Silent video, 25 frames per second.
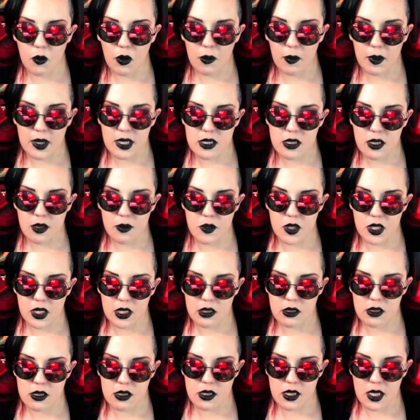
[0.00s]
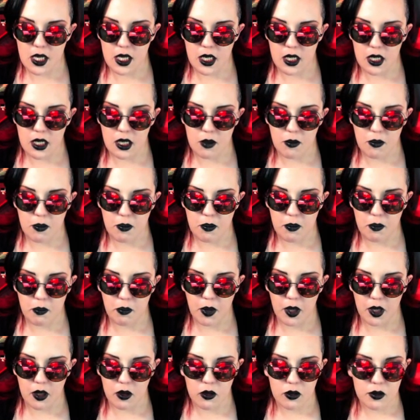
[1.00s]
I didn't want my subject standing in a
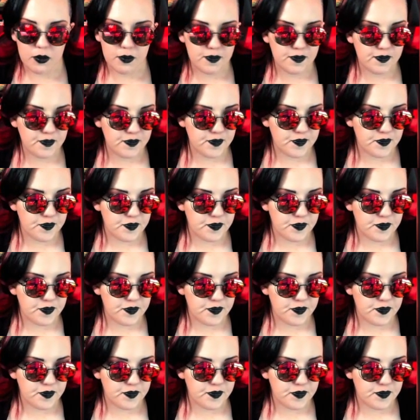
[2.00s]
puddle.